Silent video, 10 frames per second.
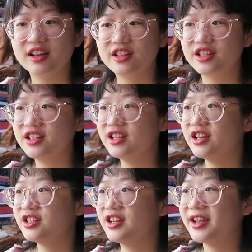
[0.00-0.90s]
She
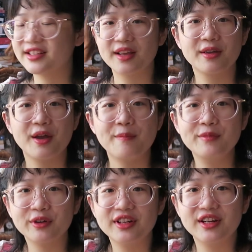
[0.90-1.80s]
has like
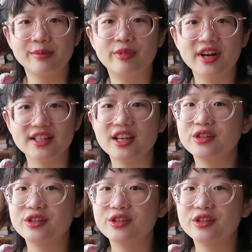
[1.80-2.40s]
milk in her breast,